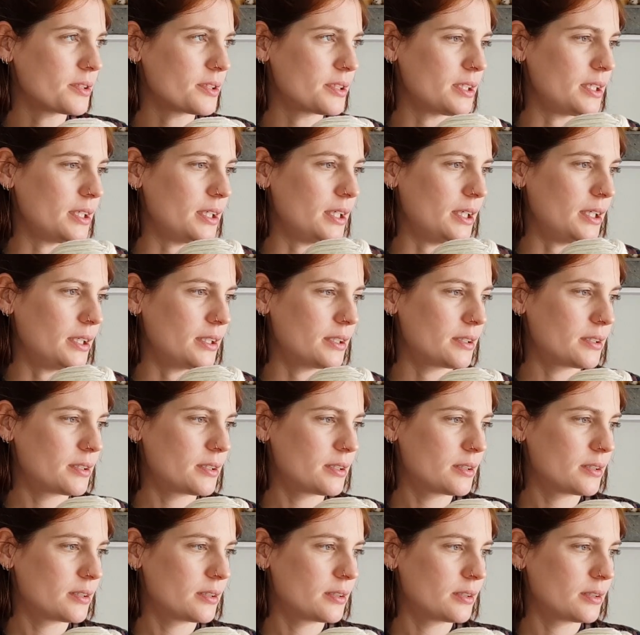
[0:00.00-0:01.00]
to
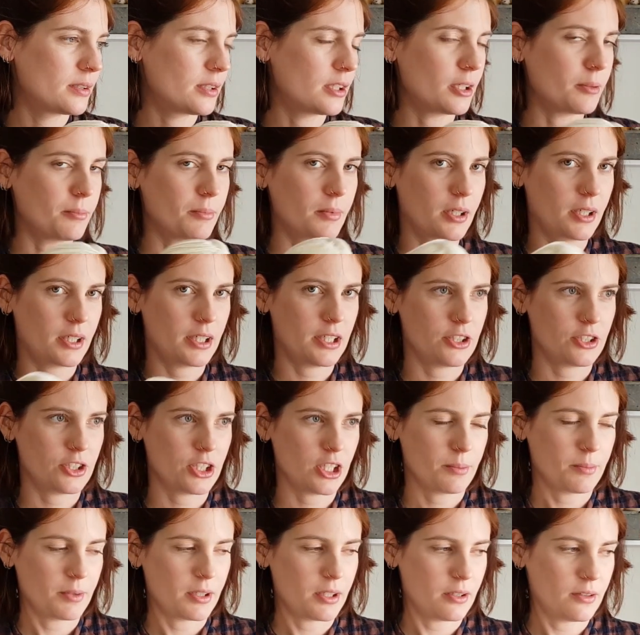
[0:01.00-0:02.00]
knit, I might need to
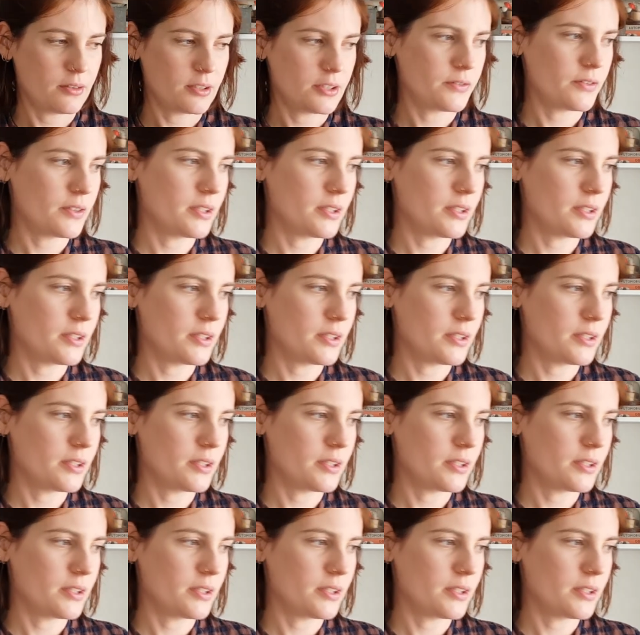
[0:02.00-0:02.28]
check my notes for